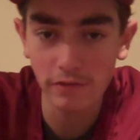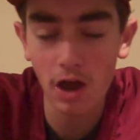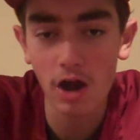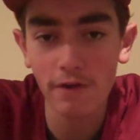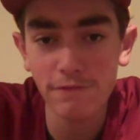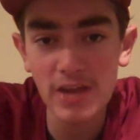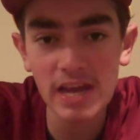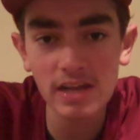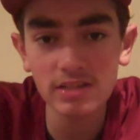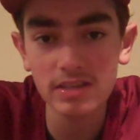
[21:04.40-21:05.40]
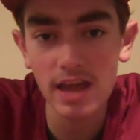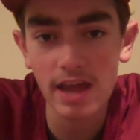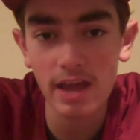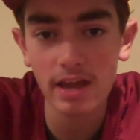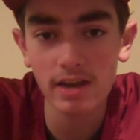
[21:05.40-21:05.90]
of our fans,
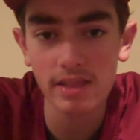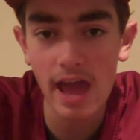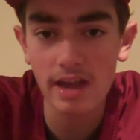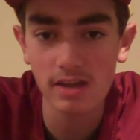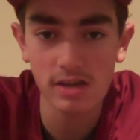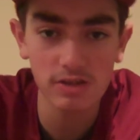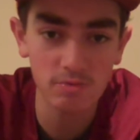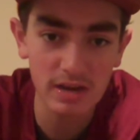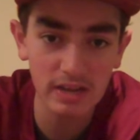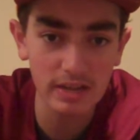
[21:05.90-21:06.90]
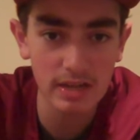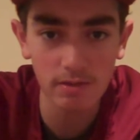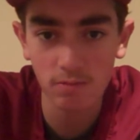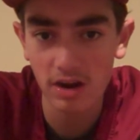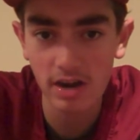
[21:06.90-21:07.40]
and that is
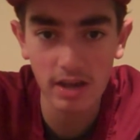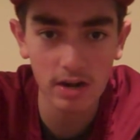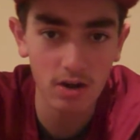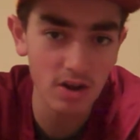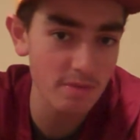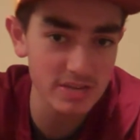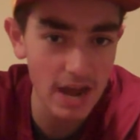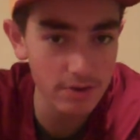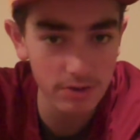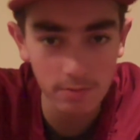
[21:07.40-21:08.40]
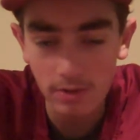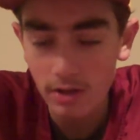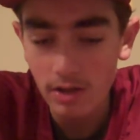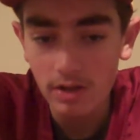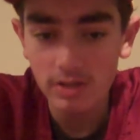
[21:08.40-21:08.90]
really what it all comes down to.
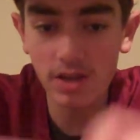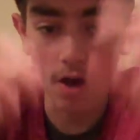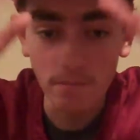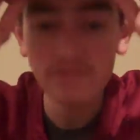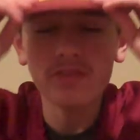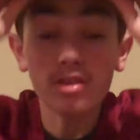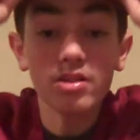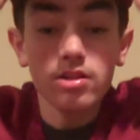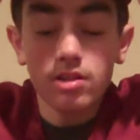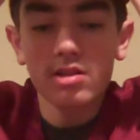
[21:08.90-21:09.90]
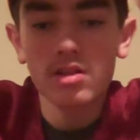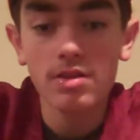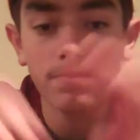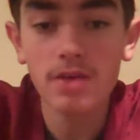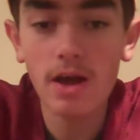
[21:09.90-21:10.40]
So,
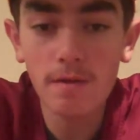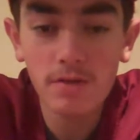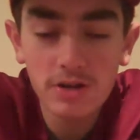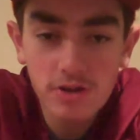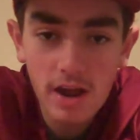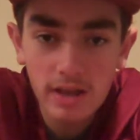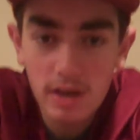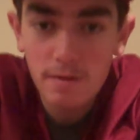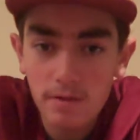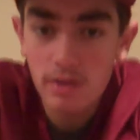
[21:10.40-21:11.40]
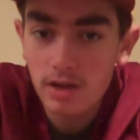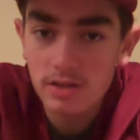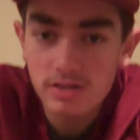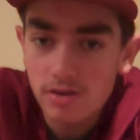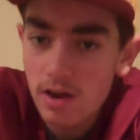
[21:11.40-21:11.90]
I'm going to try and get on
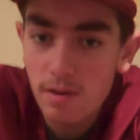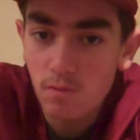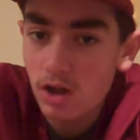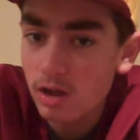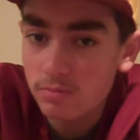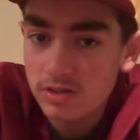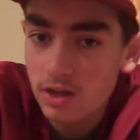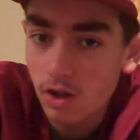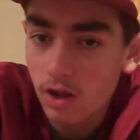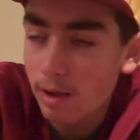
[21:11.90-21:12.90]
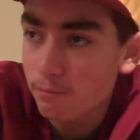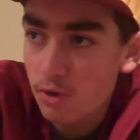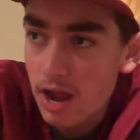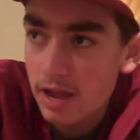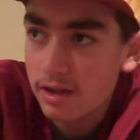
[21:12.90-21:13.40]
Instagram while I'm still on
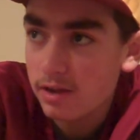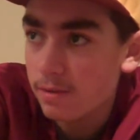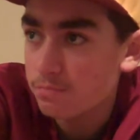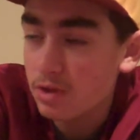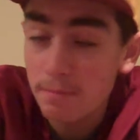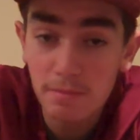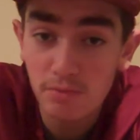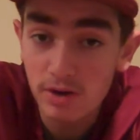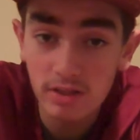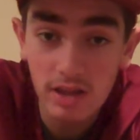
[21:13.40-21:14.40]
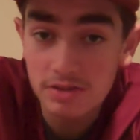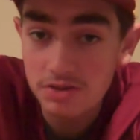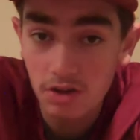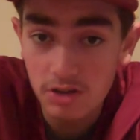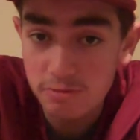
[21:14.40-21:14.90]
break. I've been pretty
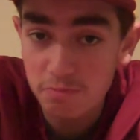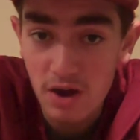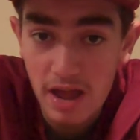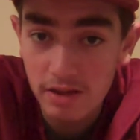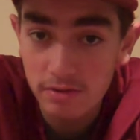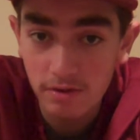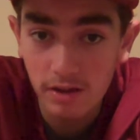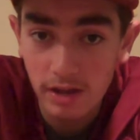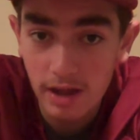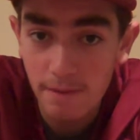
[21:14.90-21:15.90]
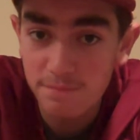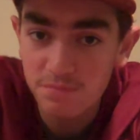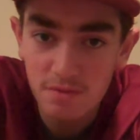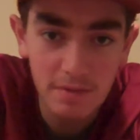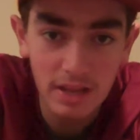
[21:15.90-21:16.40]
lazy all this break, really. I've
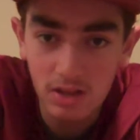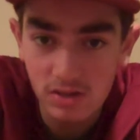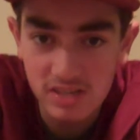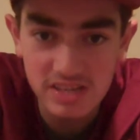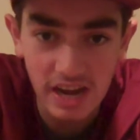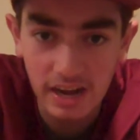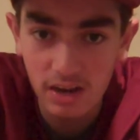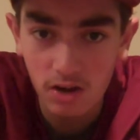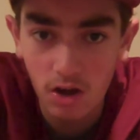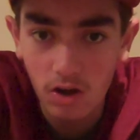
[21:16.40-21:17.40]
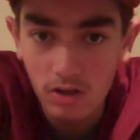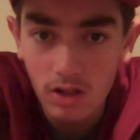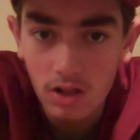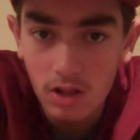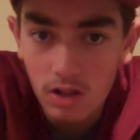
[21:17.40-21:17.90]
been a little sick and all.